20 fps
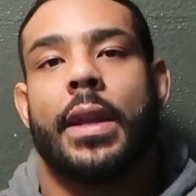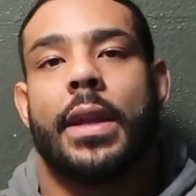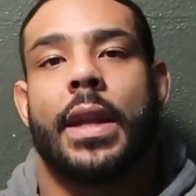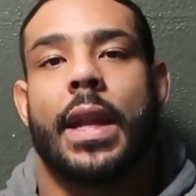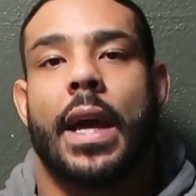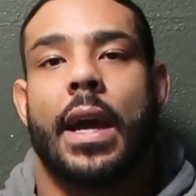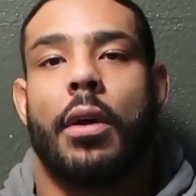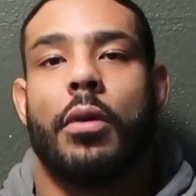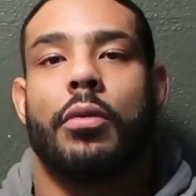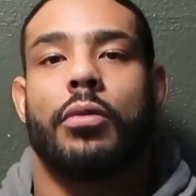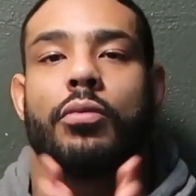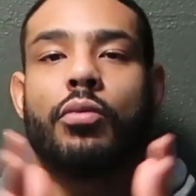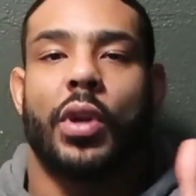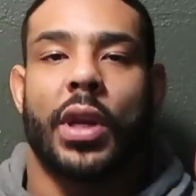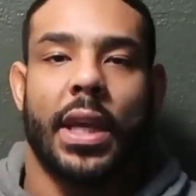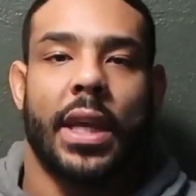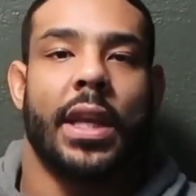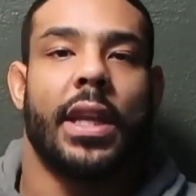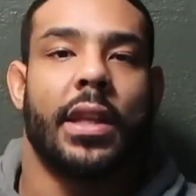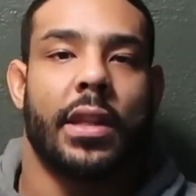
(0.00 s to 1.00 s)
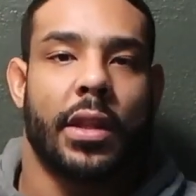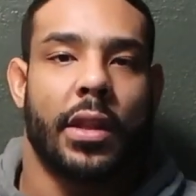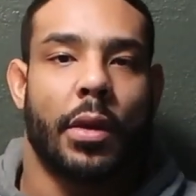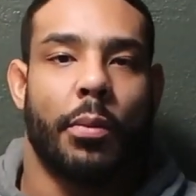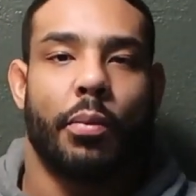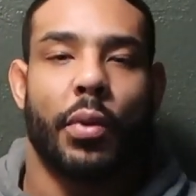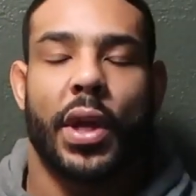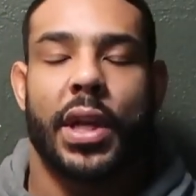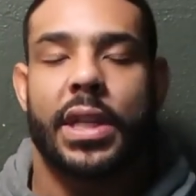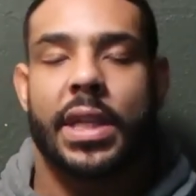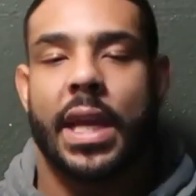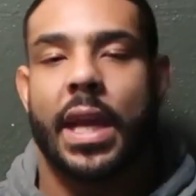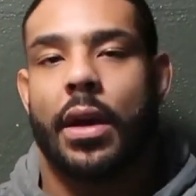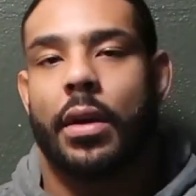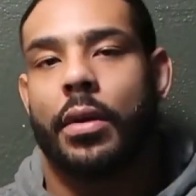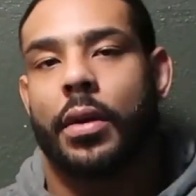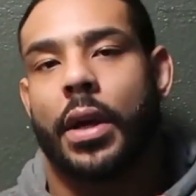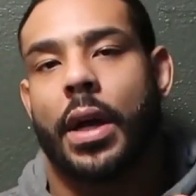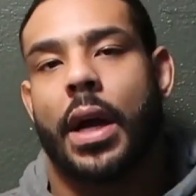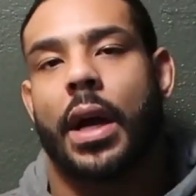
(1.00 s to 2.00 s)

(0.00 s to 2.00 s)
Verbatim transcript: Now, when I get into the breakdown,